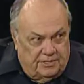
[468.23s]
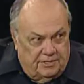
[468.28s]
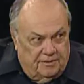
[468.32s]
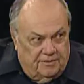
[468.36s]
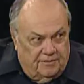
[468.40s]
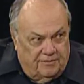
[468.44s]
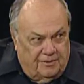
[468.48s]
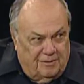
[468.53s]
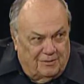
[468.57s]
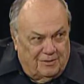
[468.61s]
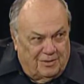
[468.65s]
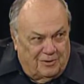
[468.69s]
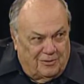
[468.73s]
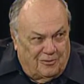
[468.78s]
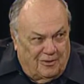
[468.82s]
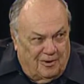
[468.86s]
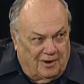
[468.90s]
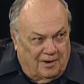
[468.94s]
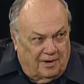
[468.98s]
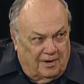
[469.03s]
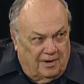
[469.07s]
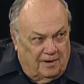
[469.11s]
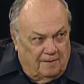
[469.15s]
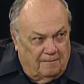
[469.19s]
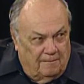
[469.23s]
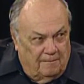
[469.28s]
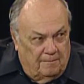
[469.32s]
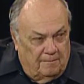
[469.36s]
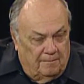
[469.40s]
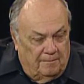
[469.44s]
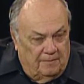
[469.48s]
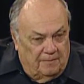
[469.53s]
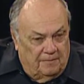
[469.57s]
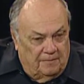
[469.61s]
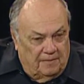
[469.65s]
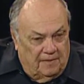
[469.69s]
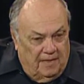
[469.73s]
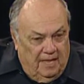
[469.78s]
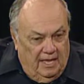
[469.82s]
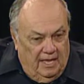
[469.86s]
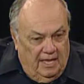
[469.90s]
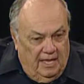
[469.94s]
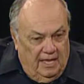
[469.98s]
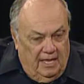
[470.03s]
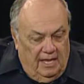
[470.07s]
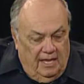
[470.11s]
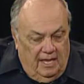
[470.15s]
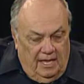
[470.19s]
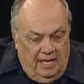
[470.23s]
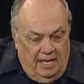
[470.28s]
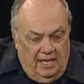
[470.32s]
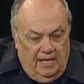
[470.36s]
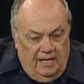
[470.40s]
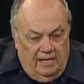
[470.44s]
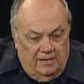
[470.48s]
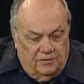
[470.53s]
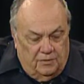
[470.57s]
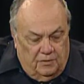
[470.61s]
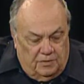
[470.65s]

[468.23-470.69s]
from the truck, which